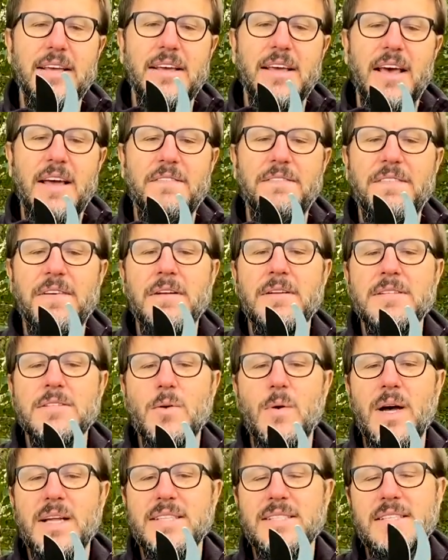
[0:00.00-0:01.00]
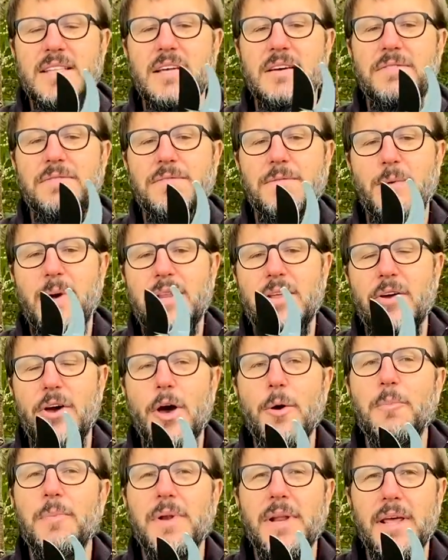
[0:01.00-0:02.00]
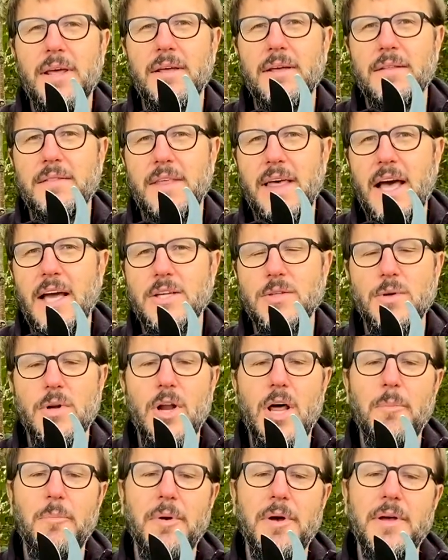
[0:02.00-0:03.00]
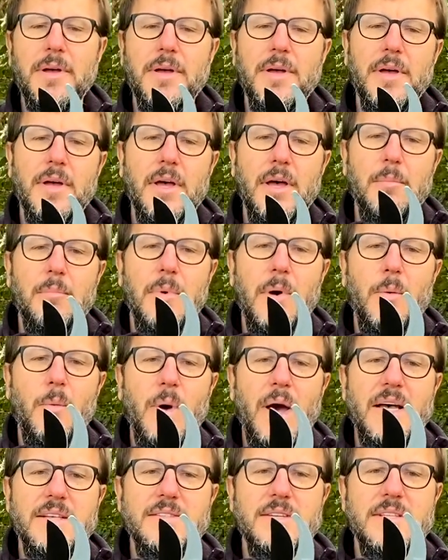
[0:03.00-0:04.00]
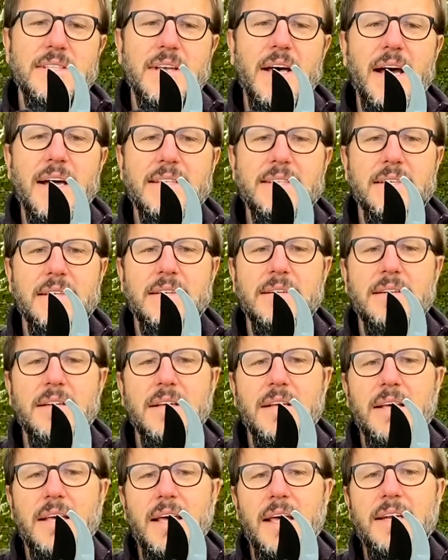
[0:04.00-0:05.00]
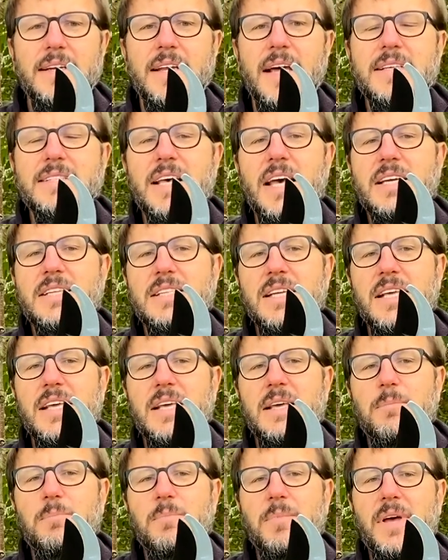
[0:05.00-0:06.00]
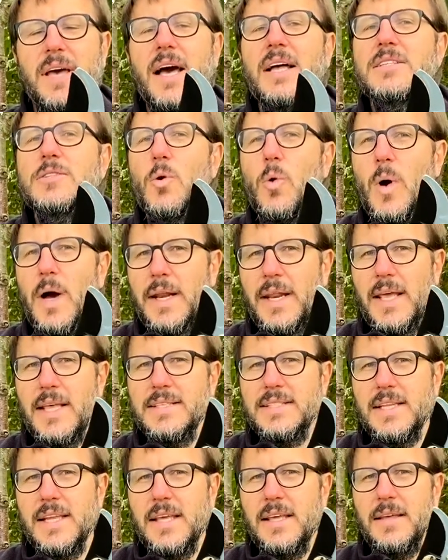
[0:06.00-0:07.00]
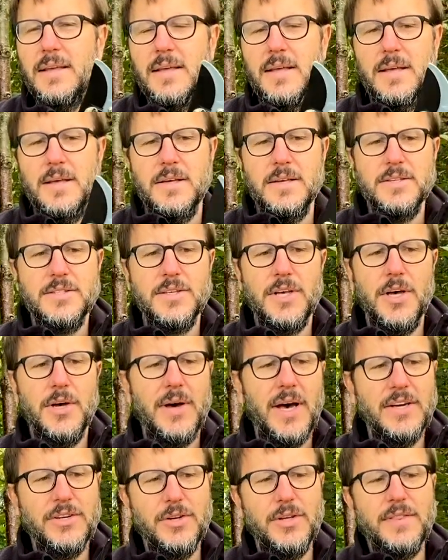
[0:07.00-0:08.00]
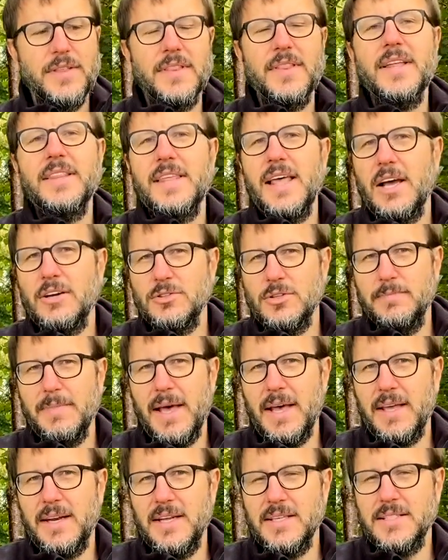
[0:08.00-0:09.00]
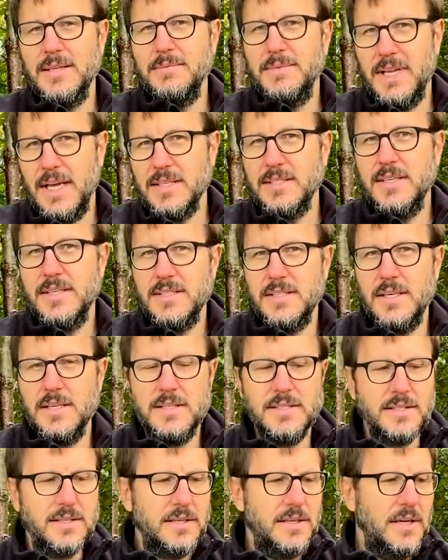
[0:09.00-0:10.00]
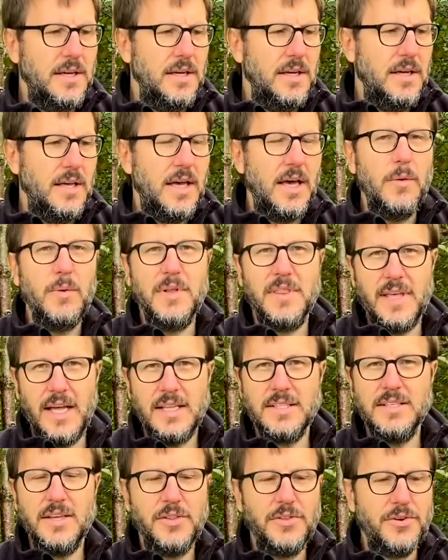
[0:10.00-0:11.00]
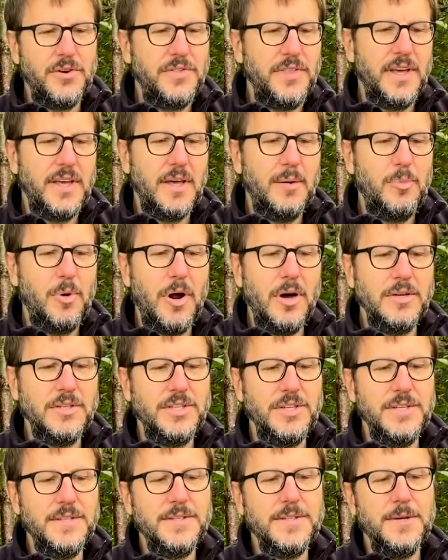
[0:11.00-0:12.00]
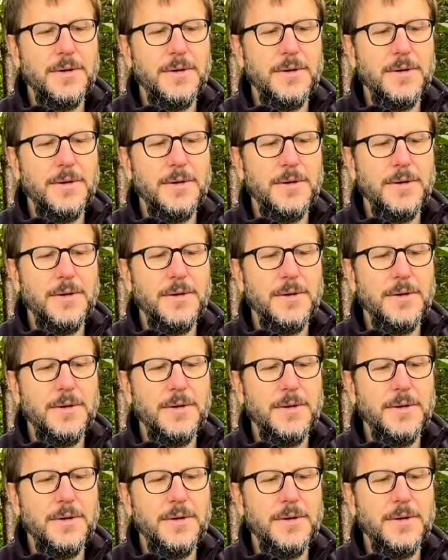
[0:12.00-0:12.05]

feels quite stiff when you're opening the actual lopper, but as you tighten it does actually cut quite easily. So I do think that the actual mechanism does assist with cutting through thicker branches.